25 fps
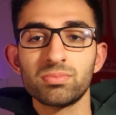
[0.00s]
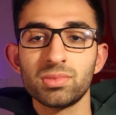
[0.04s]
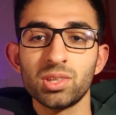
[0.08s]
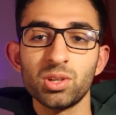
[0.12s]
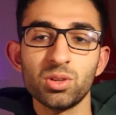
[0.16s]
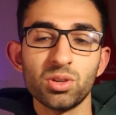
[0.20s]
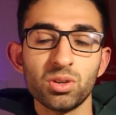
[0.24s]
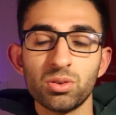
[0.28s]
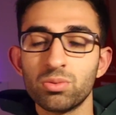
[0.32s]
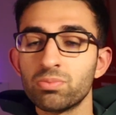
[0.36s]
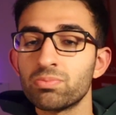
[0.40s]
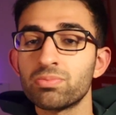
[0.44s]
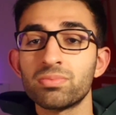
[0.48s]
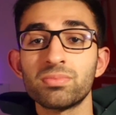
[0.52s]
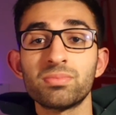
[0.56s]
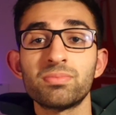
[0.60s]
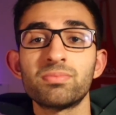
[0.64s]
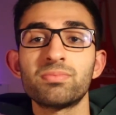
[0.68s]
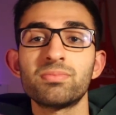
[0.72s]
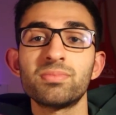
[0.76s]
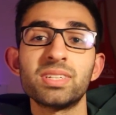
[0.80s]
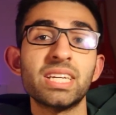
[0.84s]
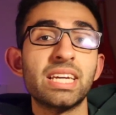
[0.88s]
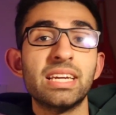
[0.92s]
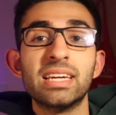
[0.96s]
you know,
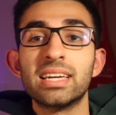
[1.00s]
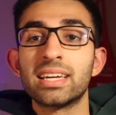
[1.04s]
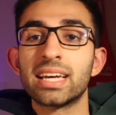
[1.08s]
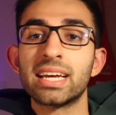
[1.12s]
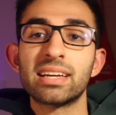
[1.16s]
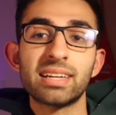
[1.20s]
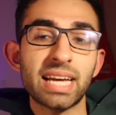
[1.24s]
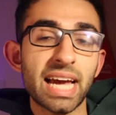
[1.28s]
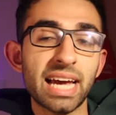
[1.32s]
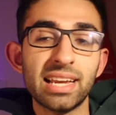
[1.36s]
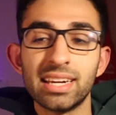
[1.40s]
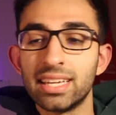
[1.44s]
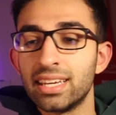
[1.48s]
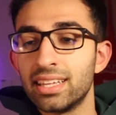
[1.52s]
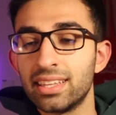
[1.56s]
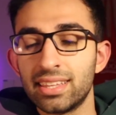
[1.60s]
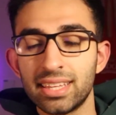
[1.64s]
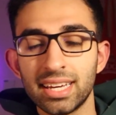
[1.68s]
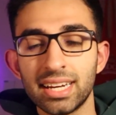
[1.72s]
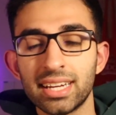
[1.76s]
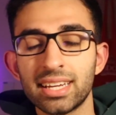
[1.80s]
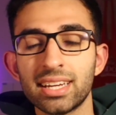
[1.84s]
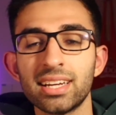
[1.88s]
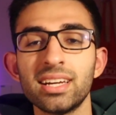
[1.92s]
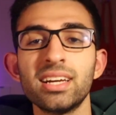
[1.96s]
reading
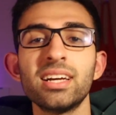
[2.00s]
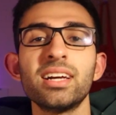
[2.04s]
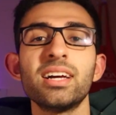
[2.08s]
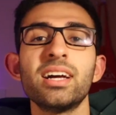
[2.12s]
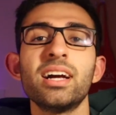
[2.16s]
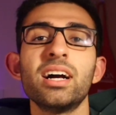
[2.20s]
anything,